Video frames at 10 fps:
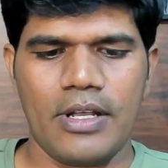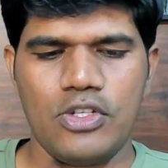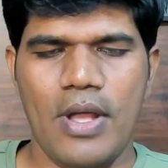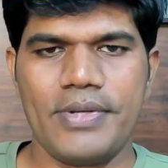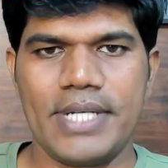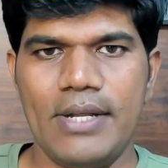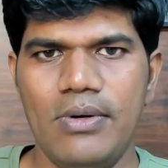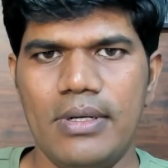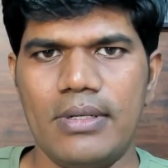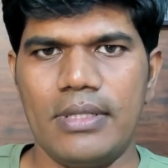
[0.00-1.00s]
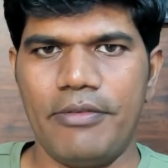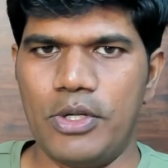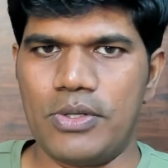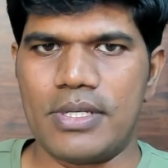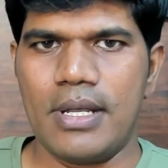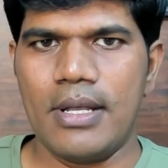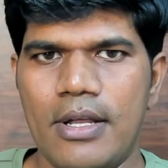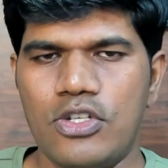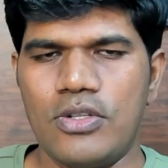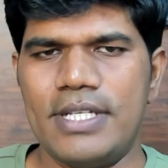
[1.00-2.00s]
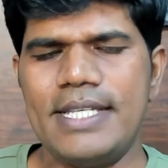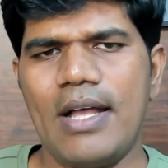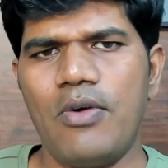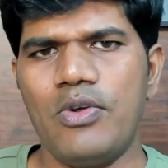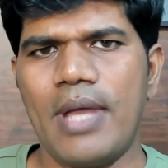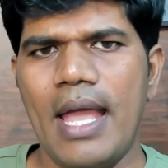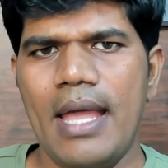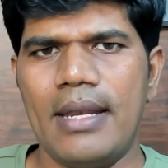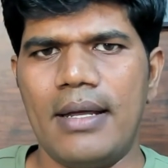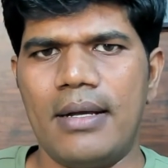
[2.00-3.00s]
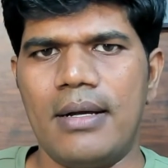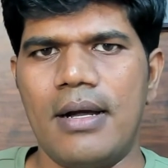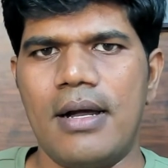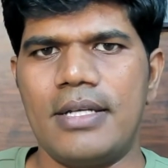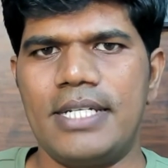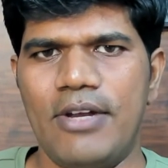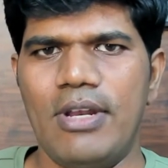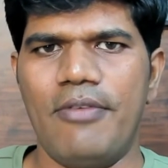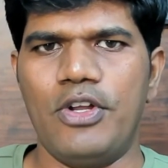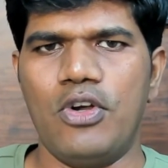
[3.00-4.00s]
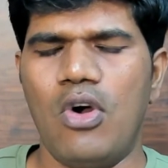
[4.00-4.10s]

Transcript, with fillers: So I have scheduled the videos. So this is how you can uh, schedule a video,